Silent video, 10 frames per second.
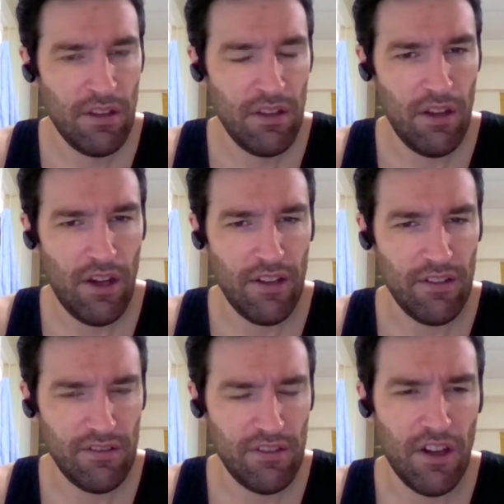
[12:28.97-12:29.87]

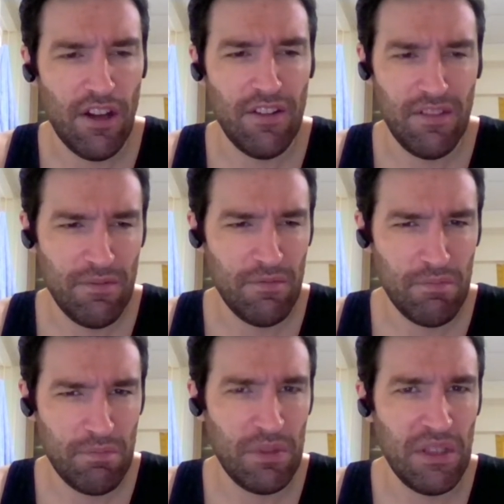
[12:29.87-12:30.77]
not
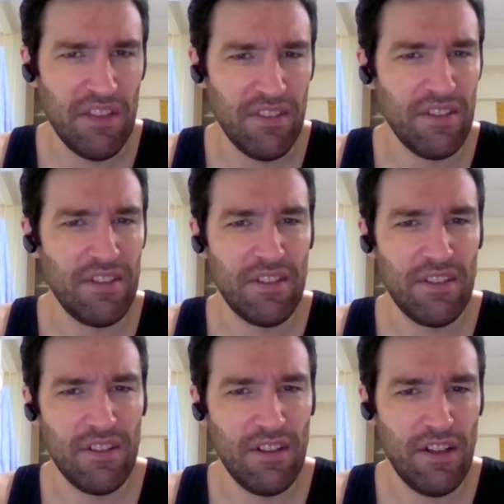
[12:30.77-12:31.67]
pleasant.
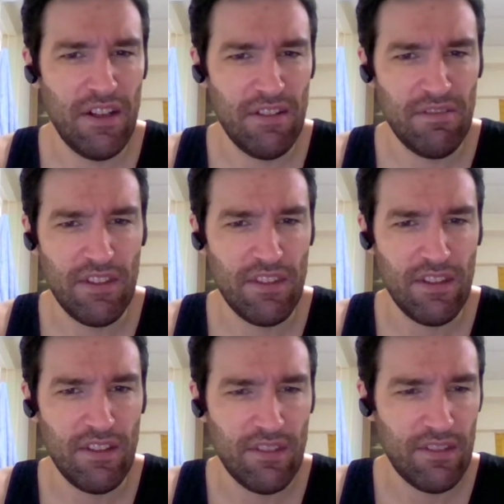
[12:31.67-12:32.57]

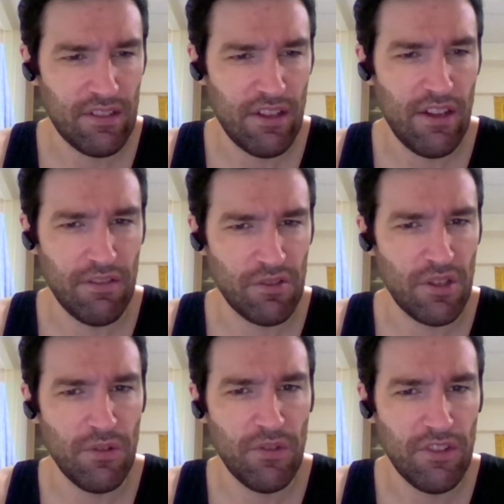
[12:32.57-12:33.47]
It's kind of
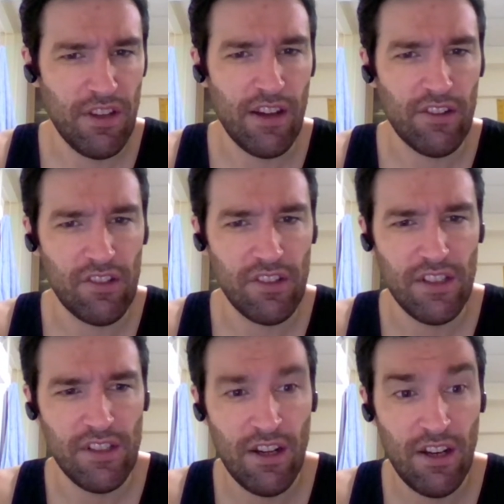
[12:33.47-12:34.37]
gross,
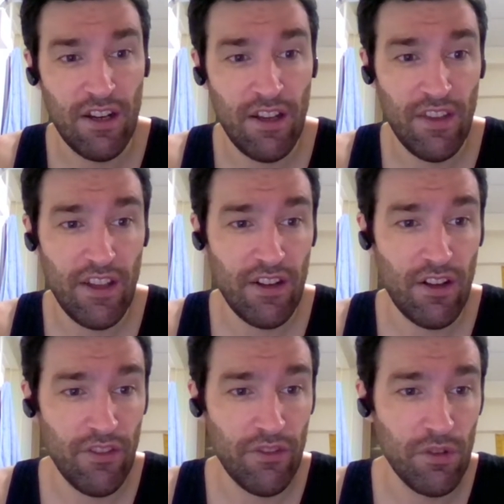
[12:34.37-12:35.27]
actually. And then
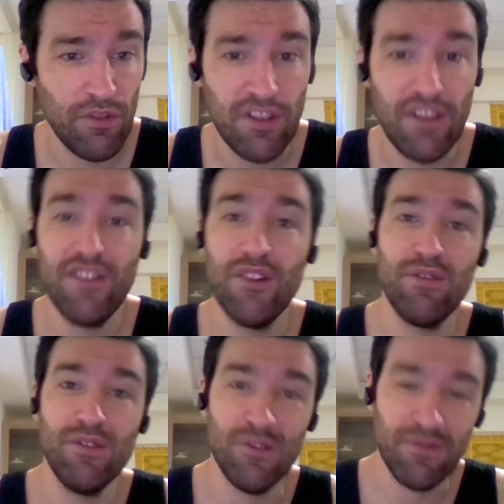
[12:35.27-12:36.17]
also stinky
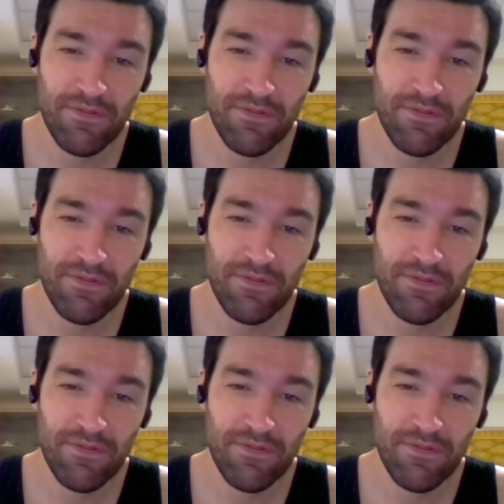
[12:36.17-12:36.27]
tofu.